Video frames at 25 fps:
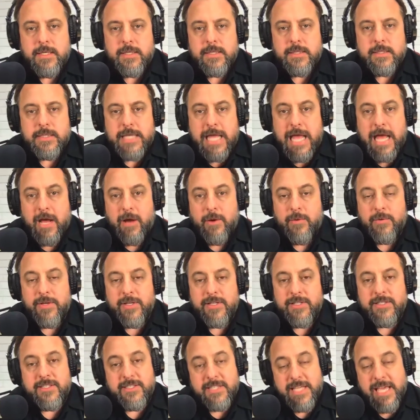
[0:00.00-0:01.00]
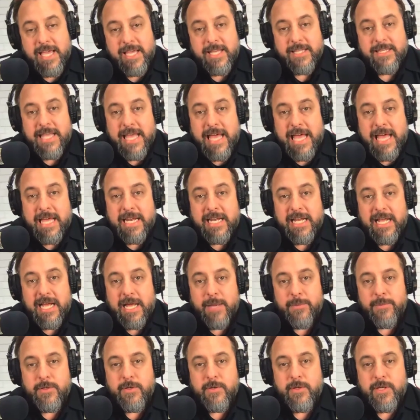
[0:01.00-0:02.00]
Now, in saying that,
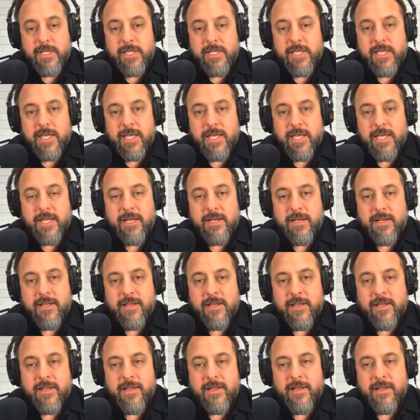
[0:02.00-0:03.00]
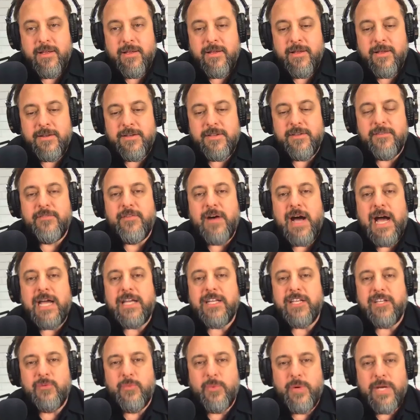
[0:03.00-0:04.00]
I'm going to get a
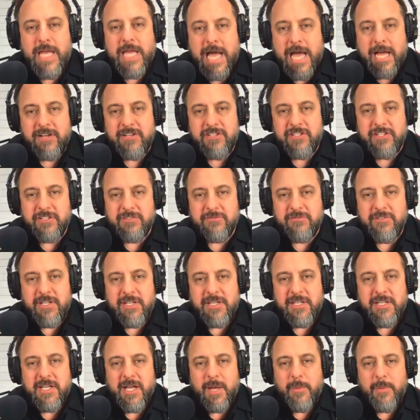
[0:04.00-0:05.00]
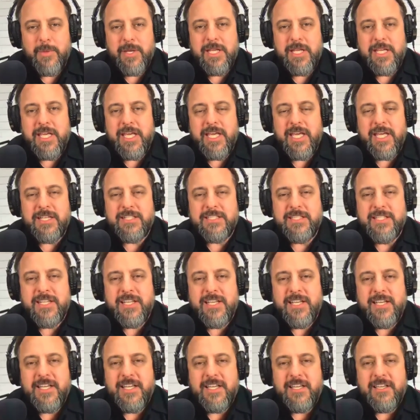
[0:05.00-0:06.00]
divided reaction. I'm going to get,
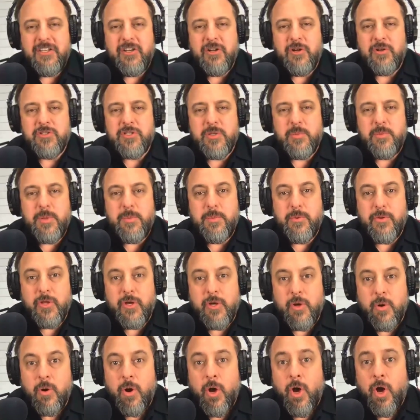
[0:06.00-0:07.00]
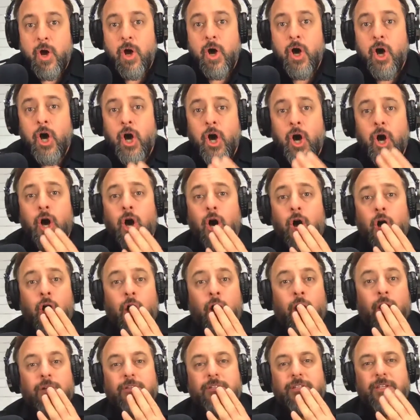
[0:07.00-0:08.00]
some people that go,
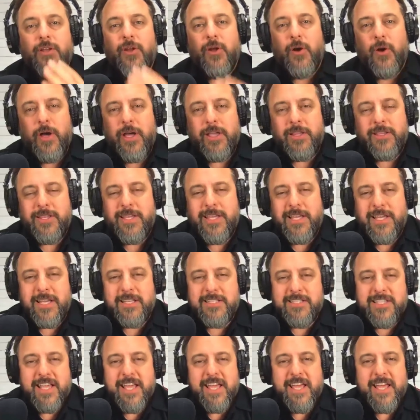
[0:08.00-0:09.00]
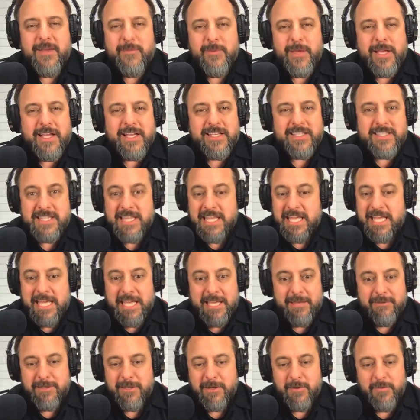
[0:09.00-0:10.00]
because
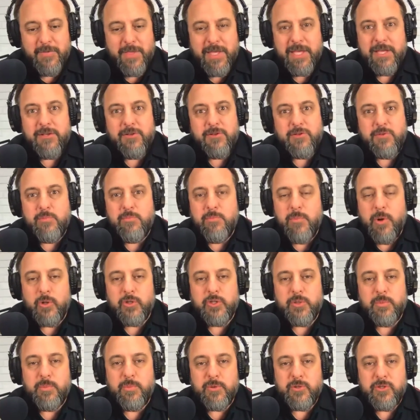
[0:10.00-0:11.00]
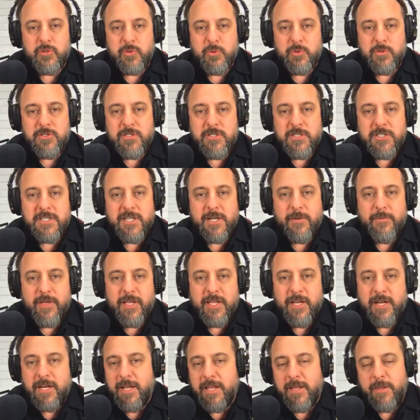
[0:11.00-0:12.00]
they use multiple sources, and I'm going
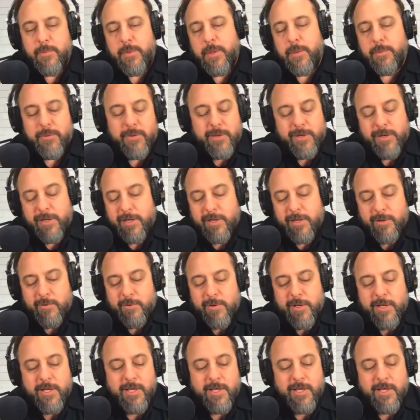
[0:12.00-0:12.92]
to get other people that go,